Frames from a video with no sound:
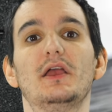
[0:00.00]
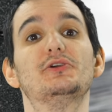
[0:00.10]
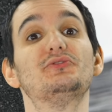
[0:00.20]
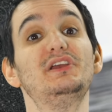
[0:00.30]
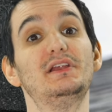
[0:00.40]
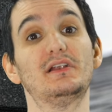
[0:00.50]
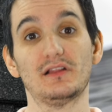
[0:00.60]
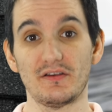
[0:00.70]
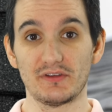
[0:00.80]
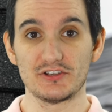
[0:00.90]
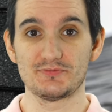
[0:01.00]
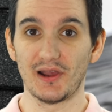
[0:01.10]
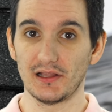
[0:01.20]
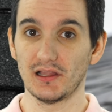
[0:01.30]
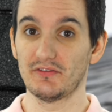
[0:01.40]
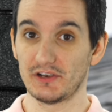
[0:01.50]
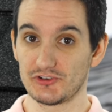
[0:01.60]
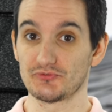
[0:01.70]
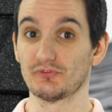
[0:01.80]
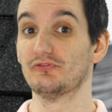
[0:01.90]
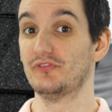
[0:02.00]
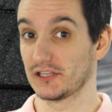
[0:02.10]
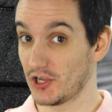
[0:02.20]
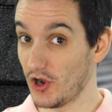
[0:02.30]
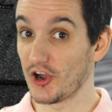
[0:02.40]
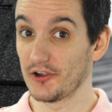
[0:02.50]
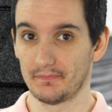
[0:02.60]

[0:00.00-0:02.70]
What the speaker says: you'll need an 11-inch by 11-inch roof vent guard.